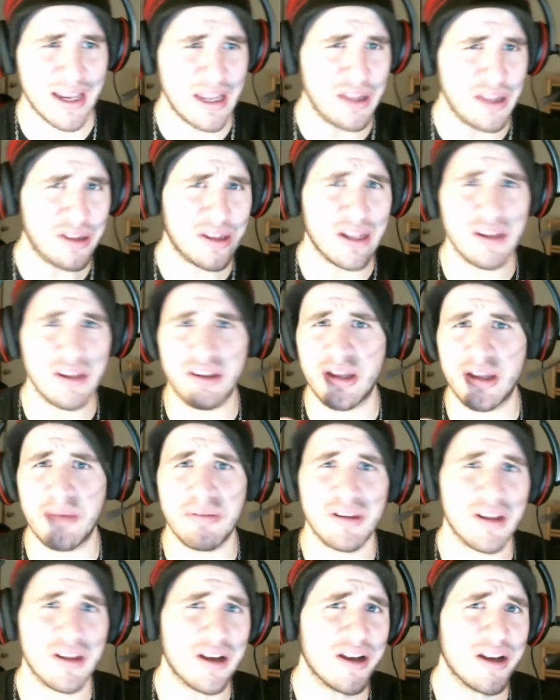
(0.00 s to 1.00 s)
syncs up
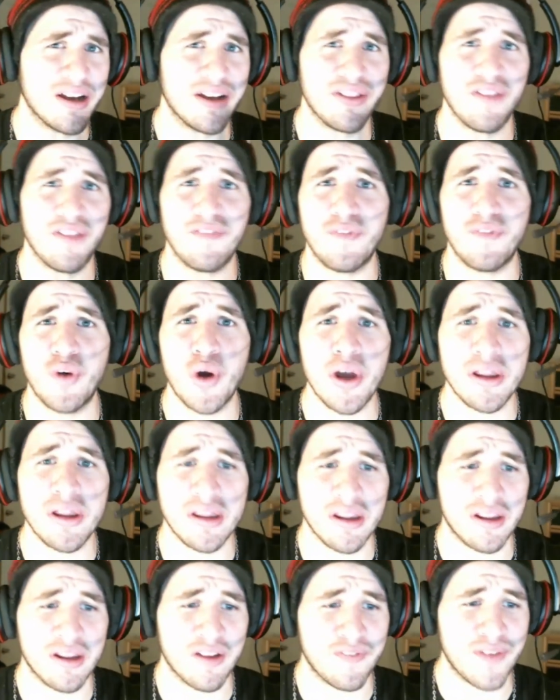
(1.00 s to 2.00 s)
the voice
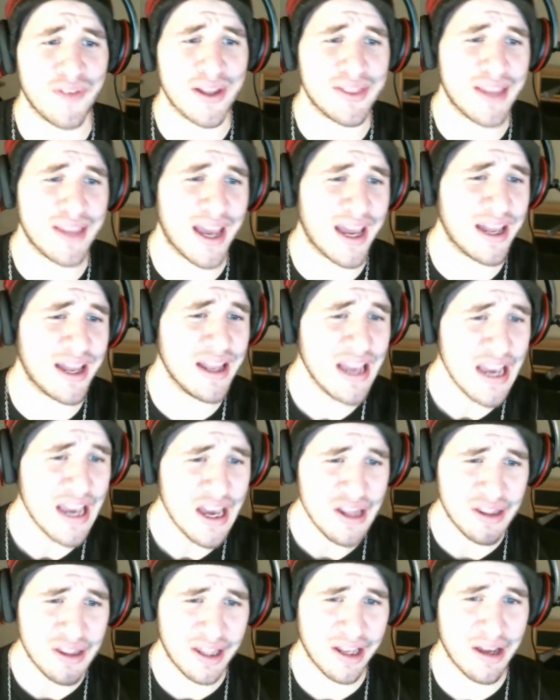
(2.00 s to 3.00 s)
and stuff like that,
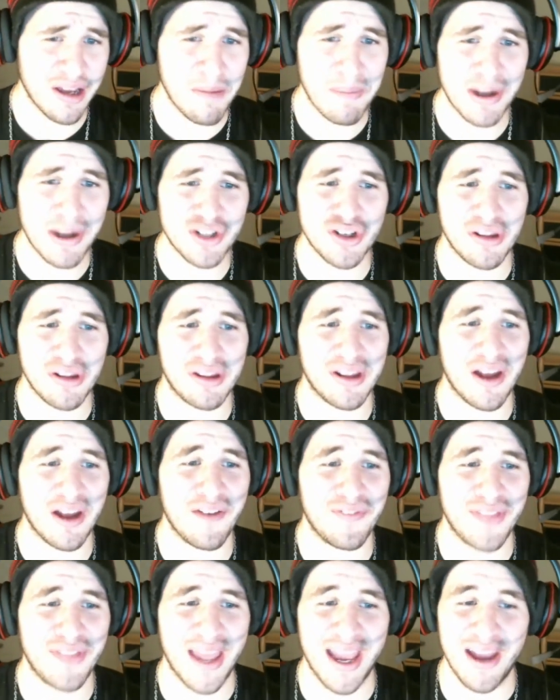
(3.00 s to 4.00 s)
saying a bunch of
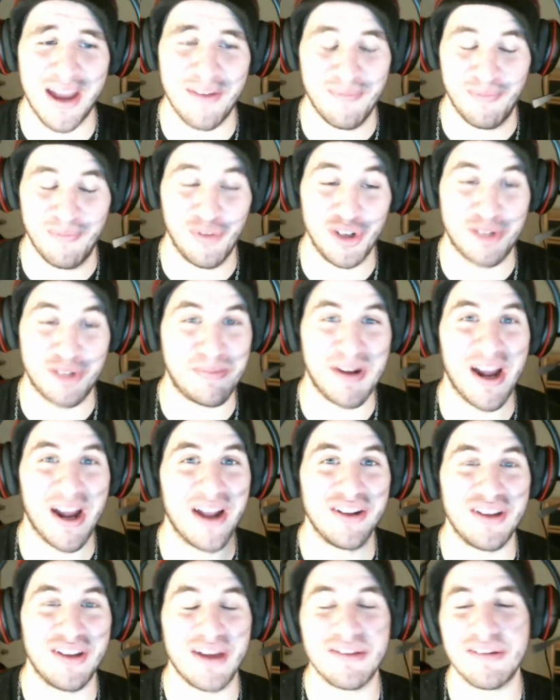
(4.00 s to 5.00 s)
stuff that Rich
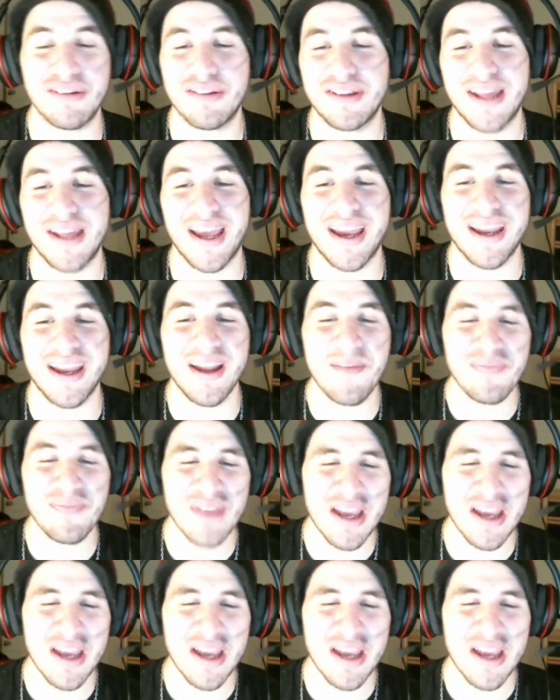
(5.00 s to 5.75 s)
Piana doesn't say.